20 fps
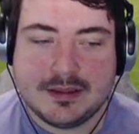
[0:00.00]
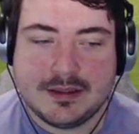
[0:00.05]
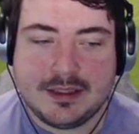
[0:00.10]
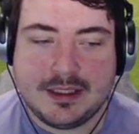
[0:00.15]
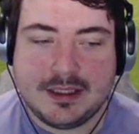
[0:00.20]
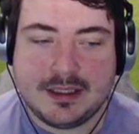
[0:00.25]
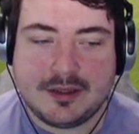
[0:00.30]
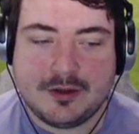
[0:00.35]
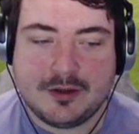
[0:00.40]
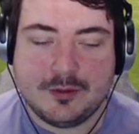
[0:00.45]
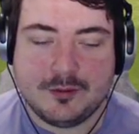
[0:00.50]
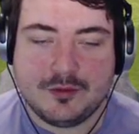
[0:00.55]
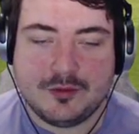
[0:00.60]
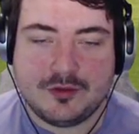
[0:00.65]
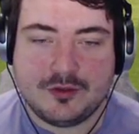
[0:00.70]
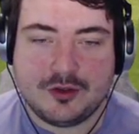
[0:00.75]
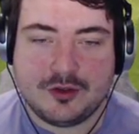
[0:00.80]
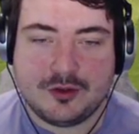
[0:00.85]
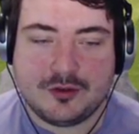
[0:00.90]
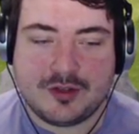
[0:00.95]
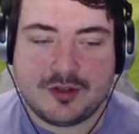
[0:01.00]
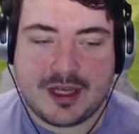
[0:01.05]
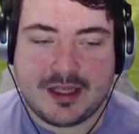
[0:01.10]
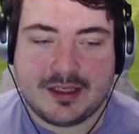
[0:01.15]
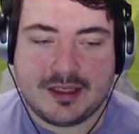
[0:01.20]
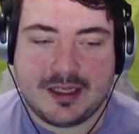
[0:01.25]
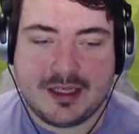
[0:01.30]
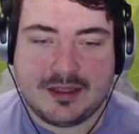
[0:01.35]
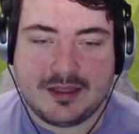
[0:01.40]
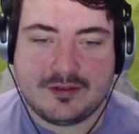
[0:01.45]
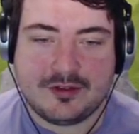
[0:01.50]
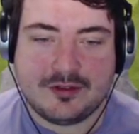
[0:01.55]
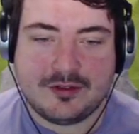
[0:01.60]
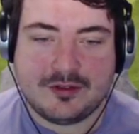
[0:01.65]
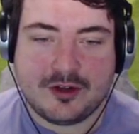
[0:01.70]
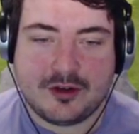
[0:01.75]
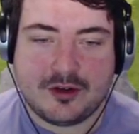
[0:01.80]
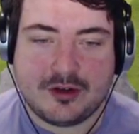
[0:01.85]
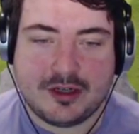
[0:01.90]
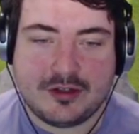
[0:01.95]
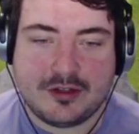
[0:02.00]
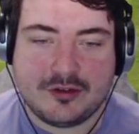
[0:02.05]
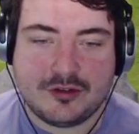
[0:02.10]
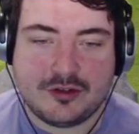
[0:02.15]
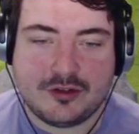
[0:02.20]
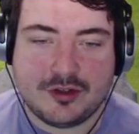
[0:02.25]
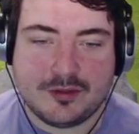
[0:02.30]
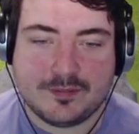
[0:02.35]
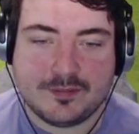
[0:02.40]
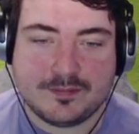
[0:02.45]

Here comes Joe Denley to Dowrich